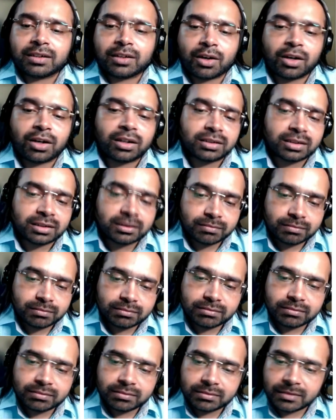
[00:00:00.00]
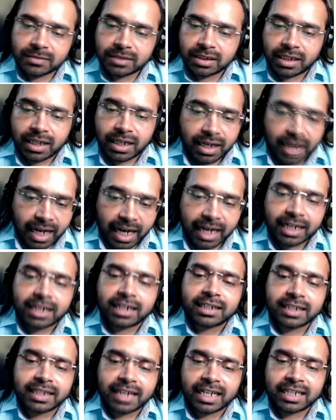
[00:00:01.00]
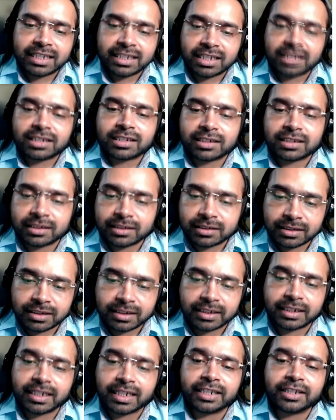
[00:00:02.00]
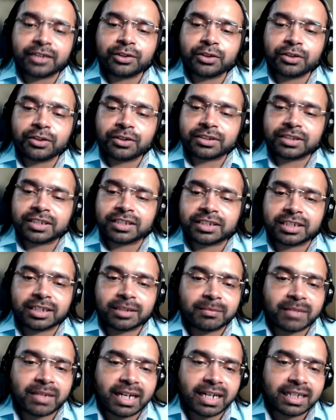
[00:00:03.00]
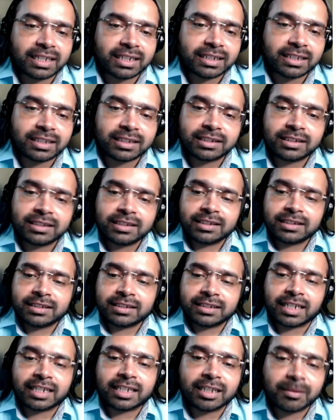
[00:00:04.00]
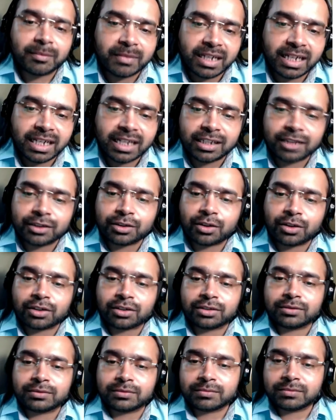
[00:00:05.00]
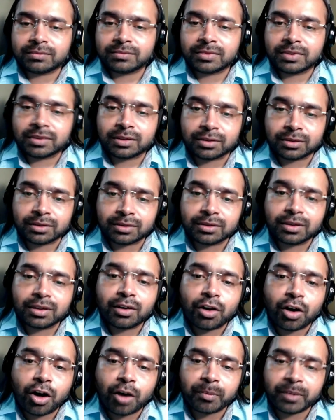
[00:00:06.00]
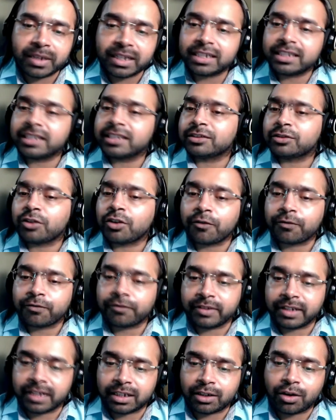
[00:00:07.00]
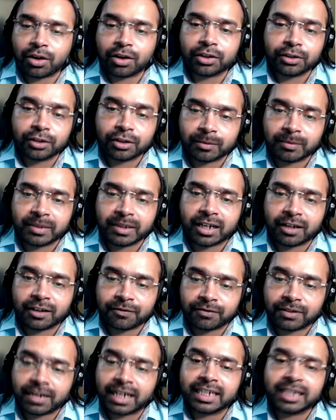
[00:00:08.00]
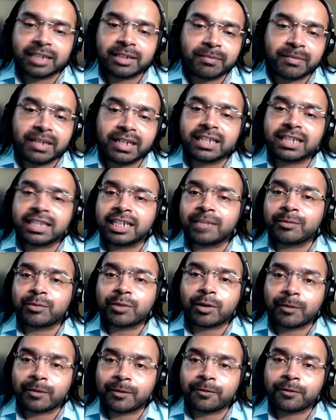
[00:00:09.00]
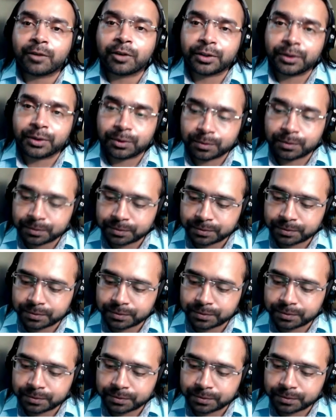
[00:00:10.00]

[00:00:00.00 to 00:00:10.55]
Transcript: or hacker can just get into your system and send the mails or operate the software on your behalf, and it may create problems for you.